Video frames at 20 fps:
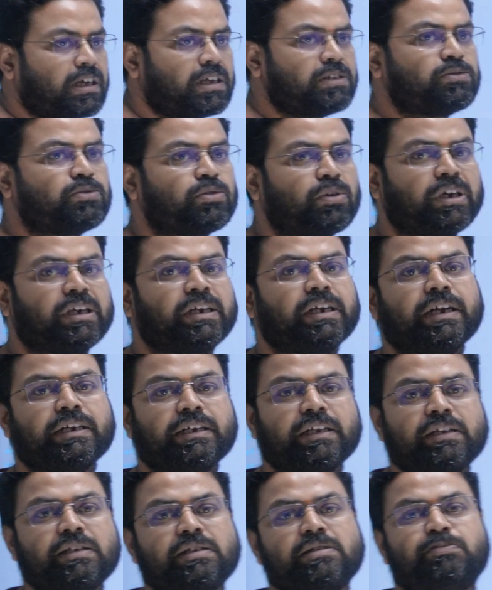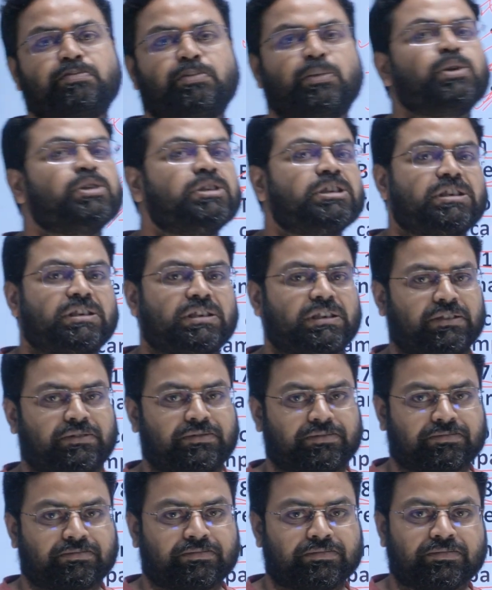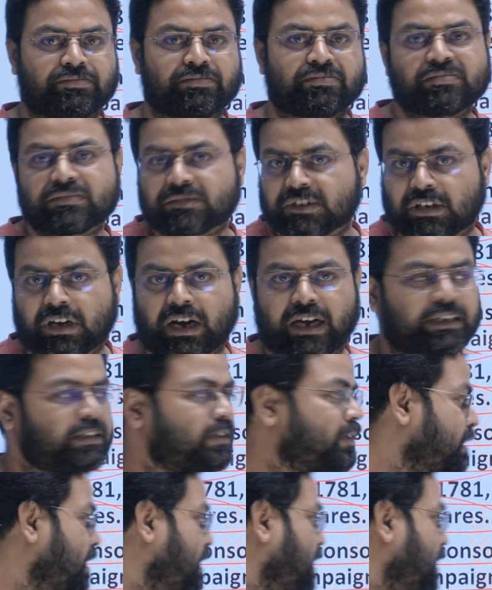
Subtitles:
consolidating his position, right?